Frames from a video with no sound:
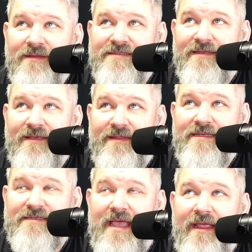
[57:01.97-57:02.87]
I'll just tell you
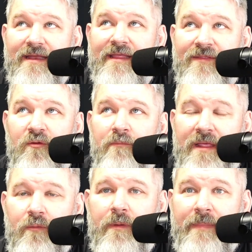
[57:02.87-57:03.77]
this: I had to get through
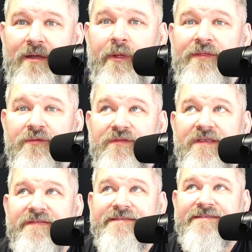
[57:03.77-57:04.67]
midway through
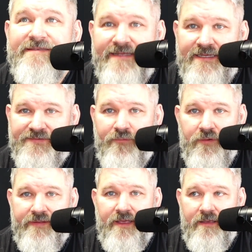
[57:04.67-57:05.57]
season 6
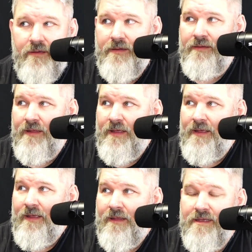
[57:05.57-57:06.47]
for it to get good.
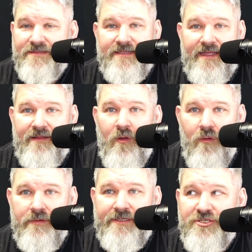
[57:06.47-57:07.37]
Because
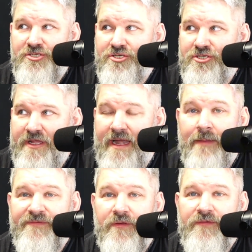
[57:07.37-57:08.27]
holy shit,
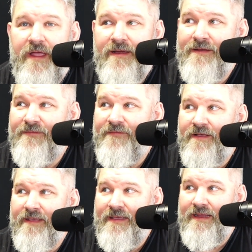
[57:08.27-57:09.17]
I'm so tired of the
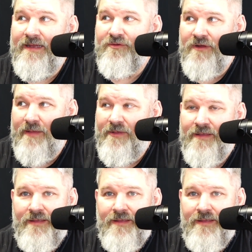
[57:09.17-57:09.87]
fucking kitty drama.